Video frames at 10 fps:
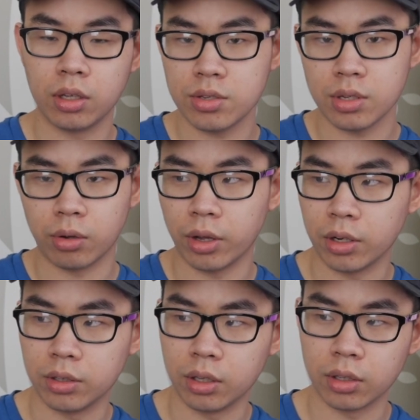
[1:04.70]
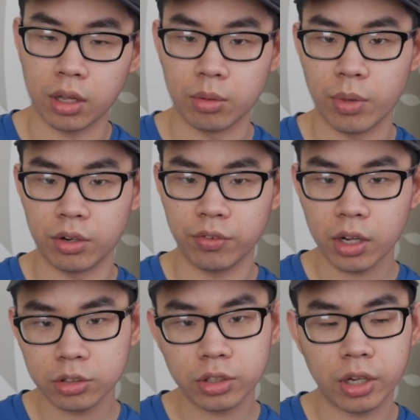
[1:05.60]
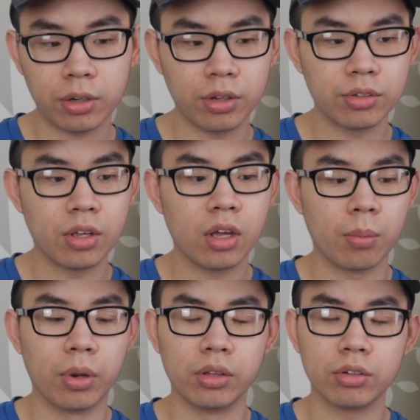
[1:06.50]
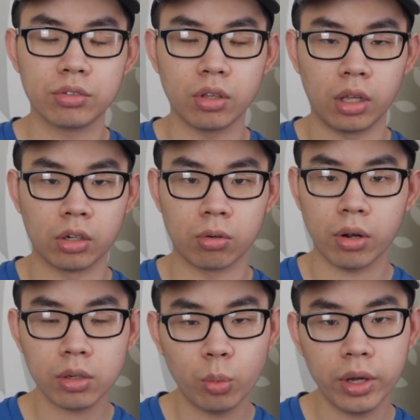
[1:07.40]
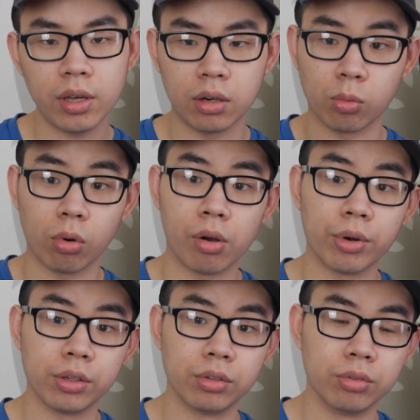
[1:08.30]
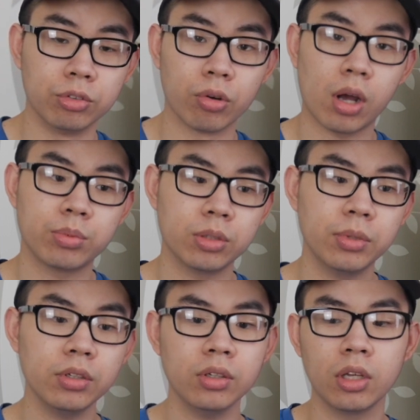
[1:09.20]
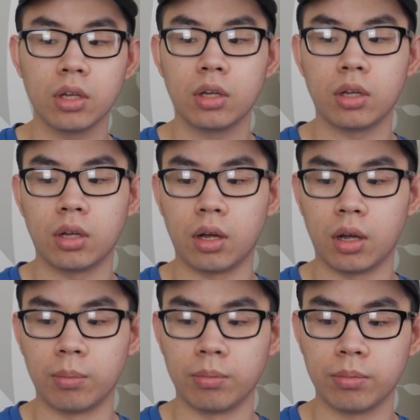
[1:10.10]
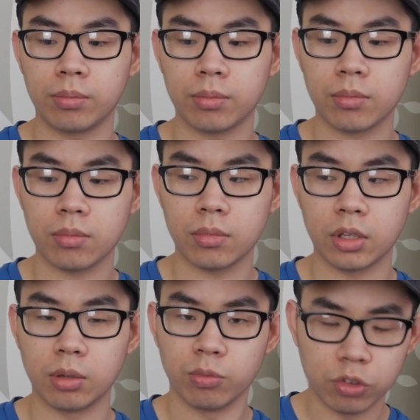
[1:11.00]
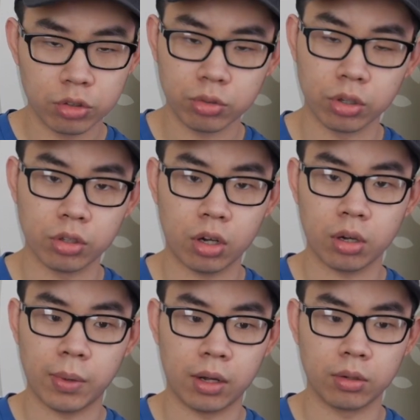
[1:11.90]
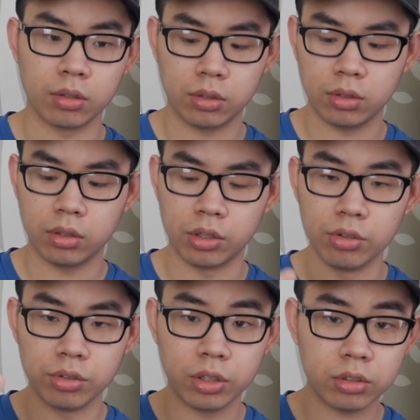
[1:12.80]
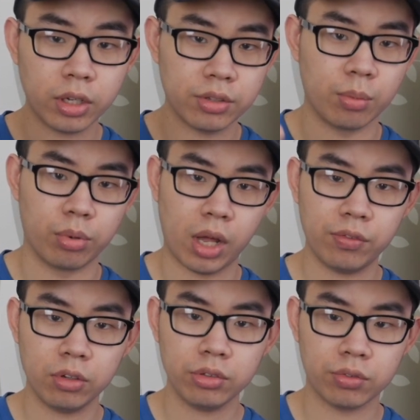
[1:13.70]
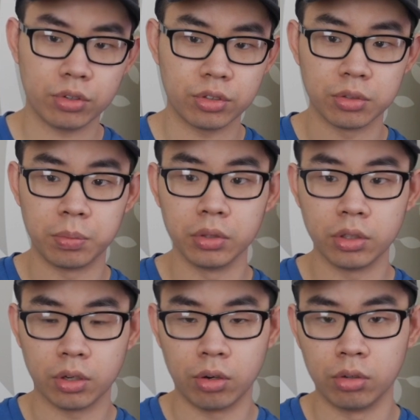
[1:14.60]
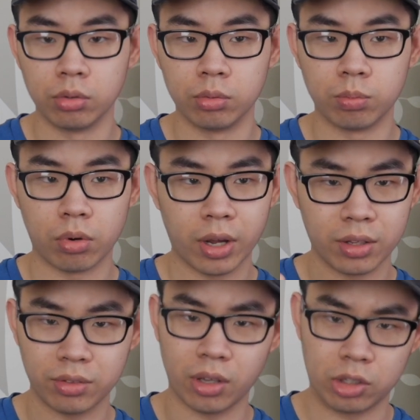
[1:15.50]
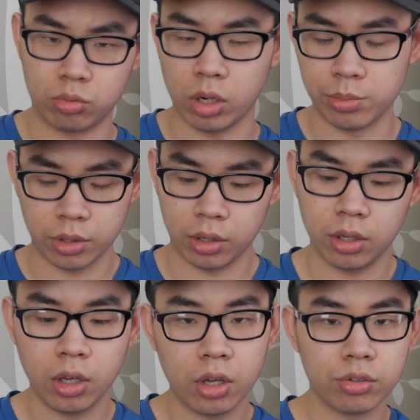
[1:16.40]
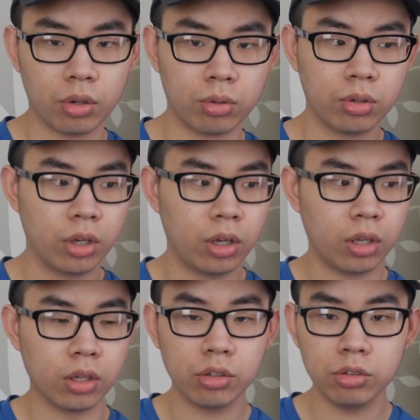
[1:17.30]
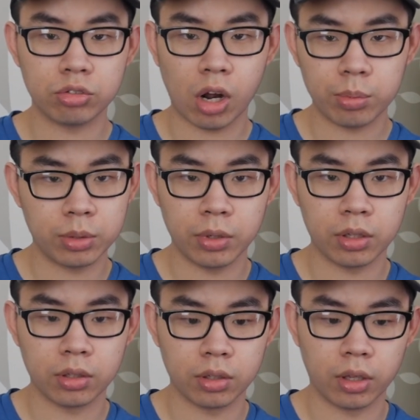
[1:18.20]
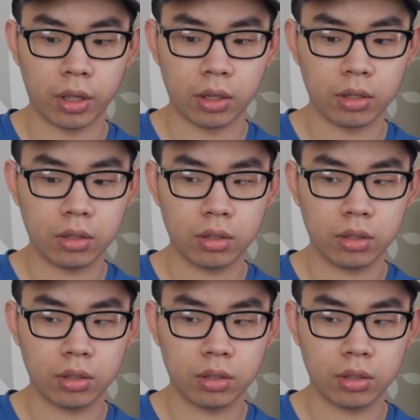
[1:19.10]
sell anything that your manufacturer carries, but there's a correct way and a wrong way to do drop shipping. Um, first, we're going to talk about you utilizing platforms versus building your own brand slash website. So you can do drop shipping like